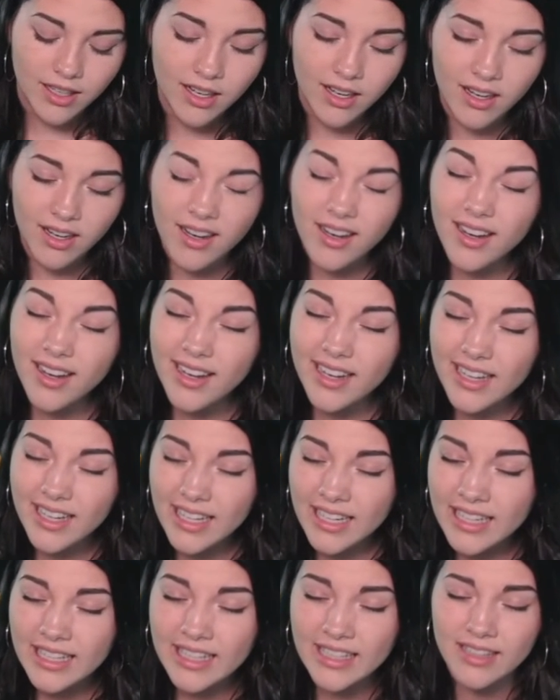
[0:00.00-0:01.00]
Oh,
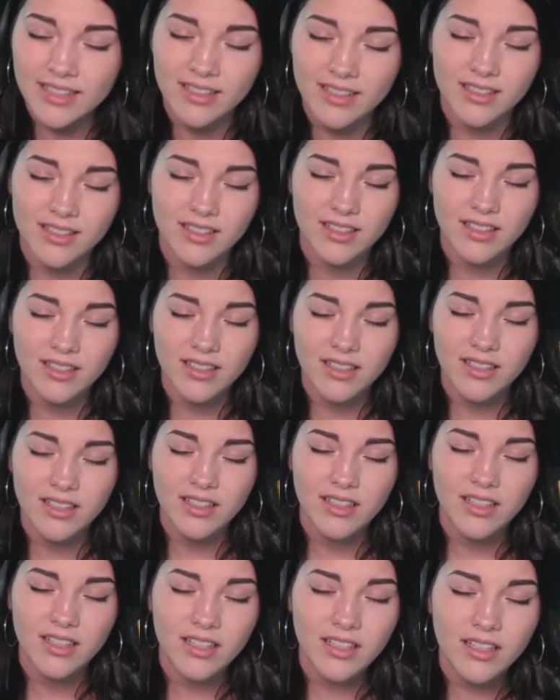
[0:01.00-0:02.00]
honey,
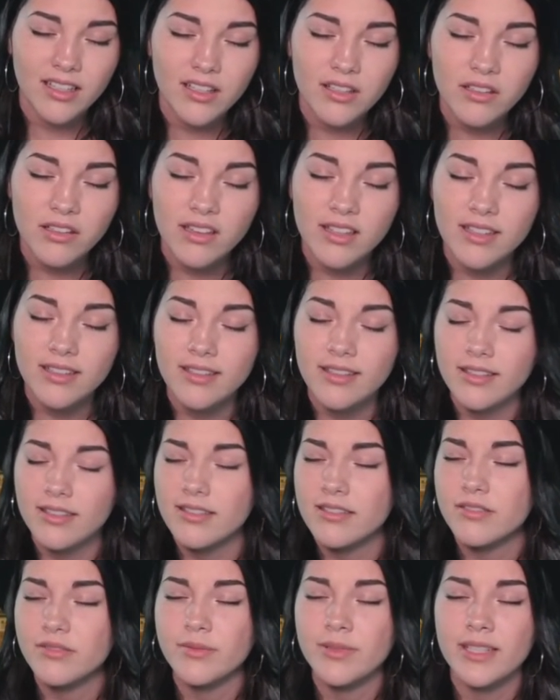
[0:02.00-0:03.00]
you
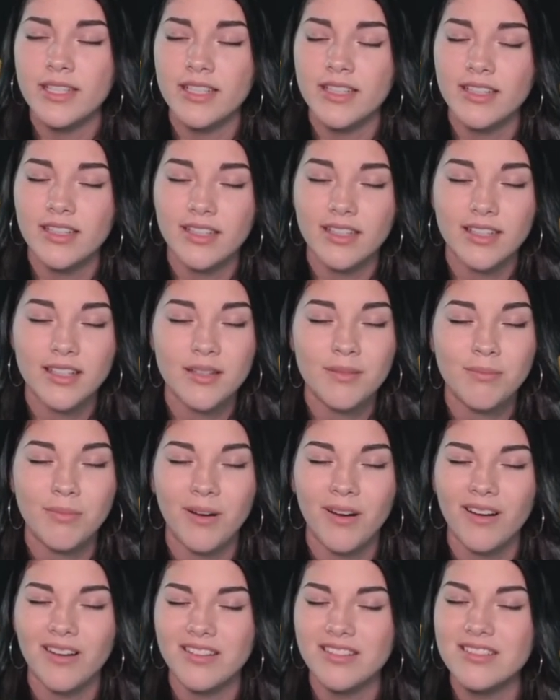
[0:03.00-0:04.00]
love me, keep
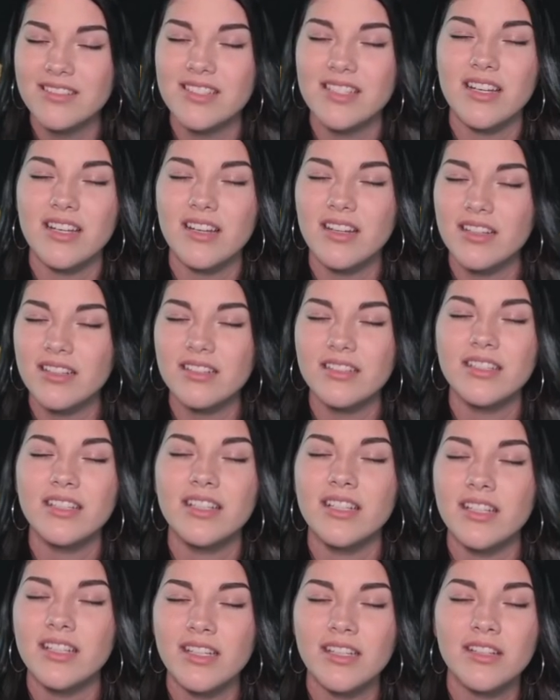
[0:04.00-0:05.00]
on
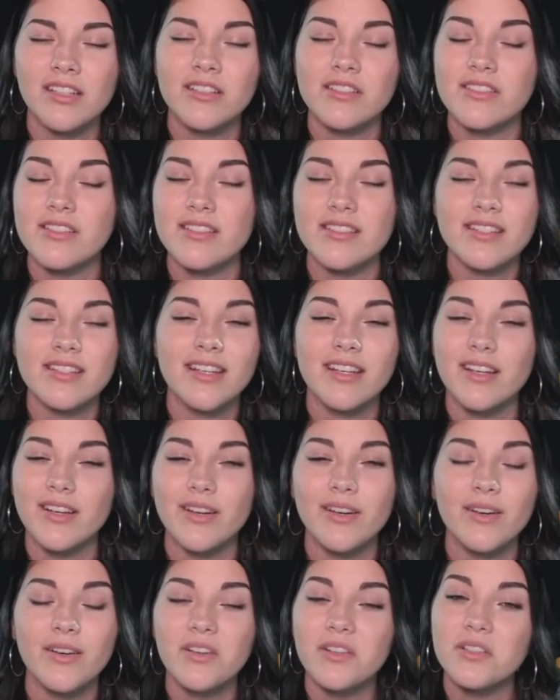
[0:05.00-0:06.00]
telling
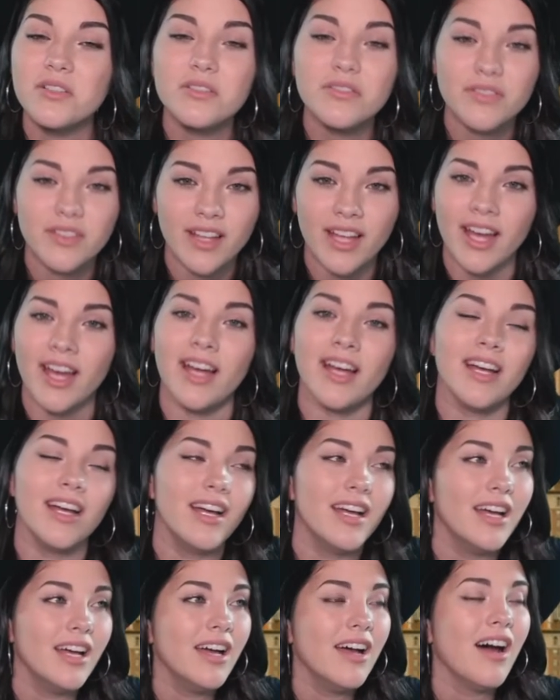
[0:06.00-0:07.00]
yourself that.
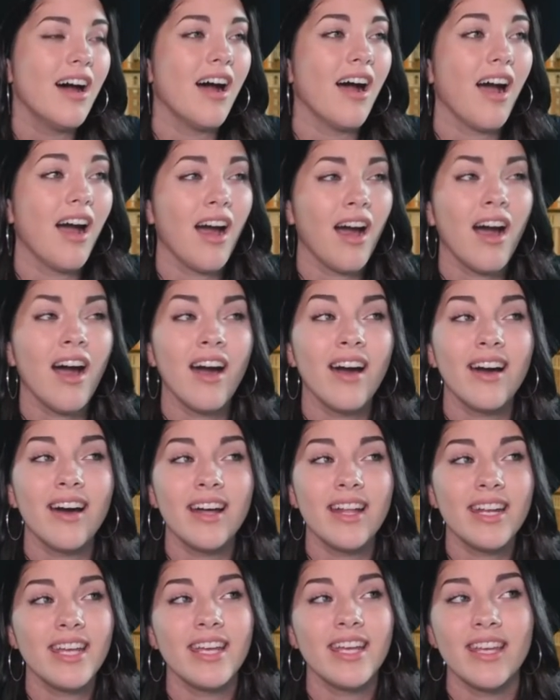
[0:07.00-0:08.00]

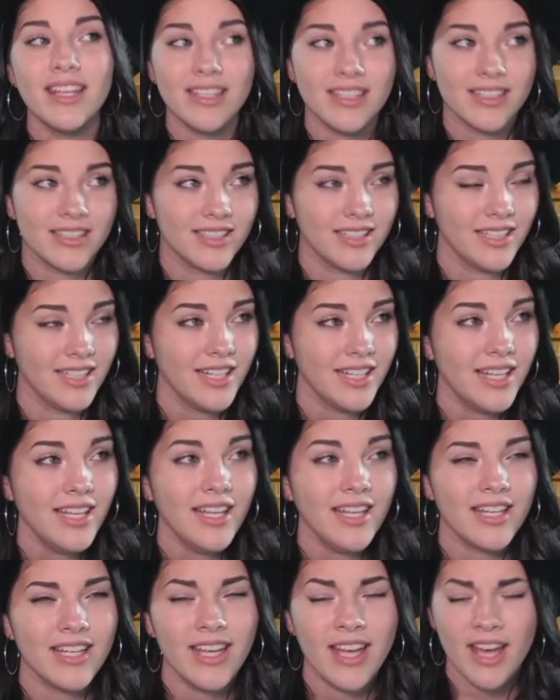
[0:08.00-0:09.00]
Oh,
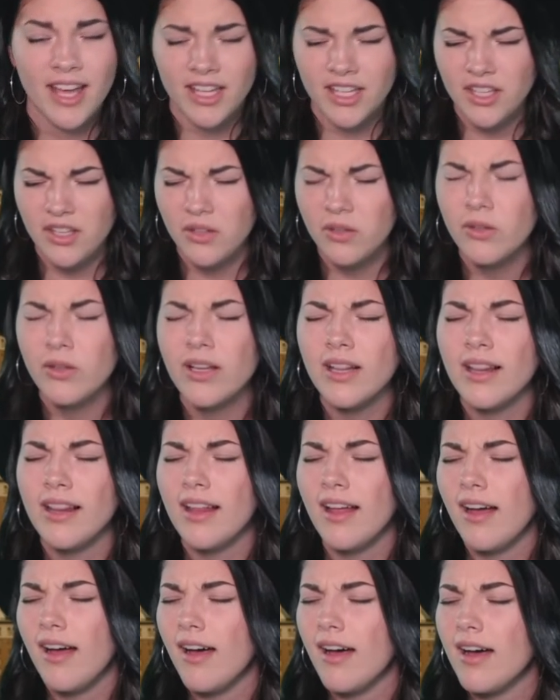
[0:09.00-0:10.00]
honey, yeah, you
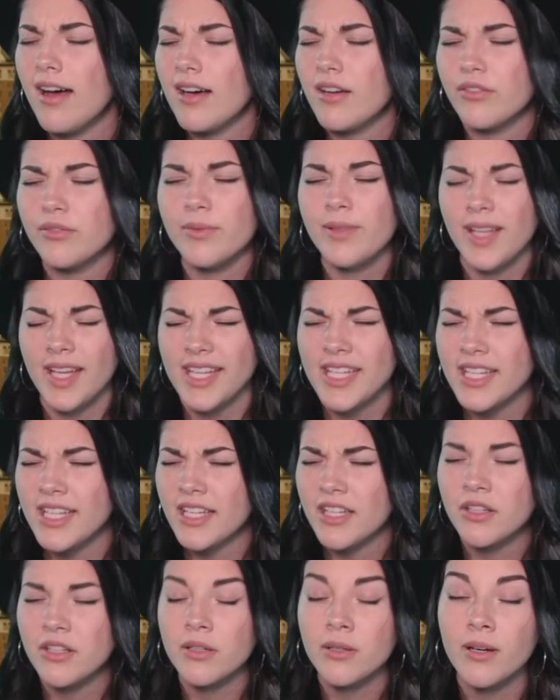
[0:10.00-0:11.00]
love
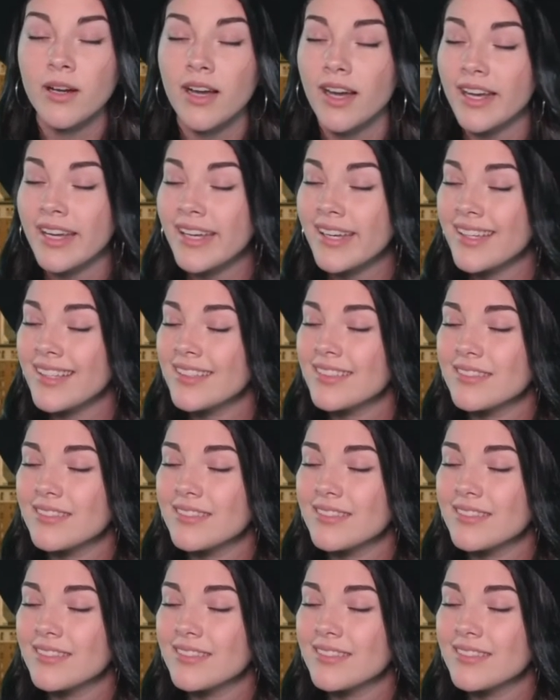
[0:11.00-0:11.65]
me, you're right.